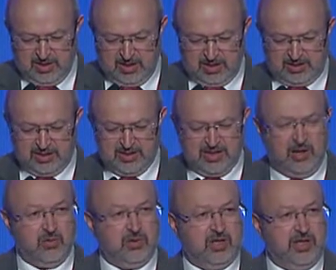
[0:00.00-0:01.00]
It is
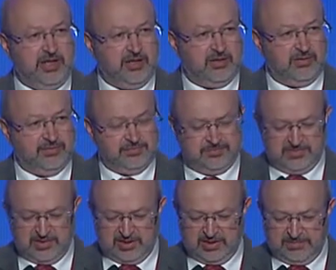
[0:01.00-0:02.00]
now clear
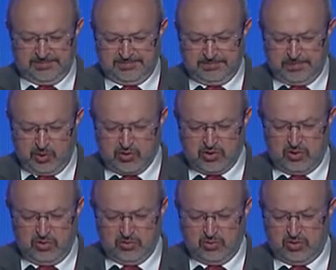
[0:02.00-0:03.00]
that the
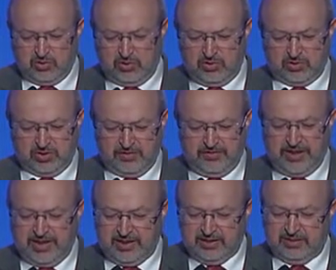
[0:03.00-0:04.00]
post-Cold War order
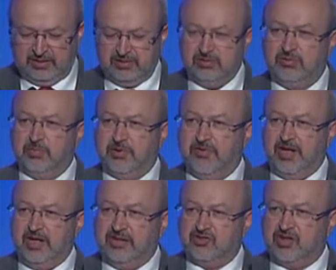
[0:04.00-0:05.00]
failed to
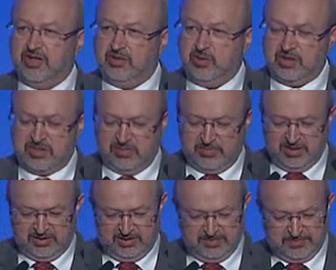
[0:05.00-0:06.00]
provide genuine
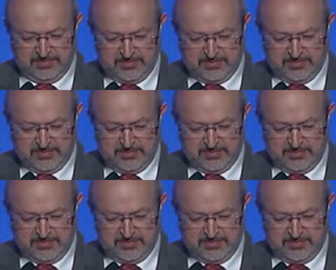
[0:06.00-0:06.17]
stability.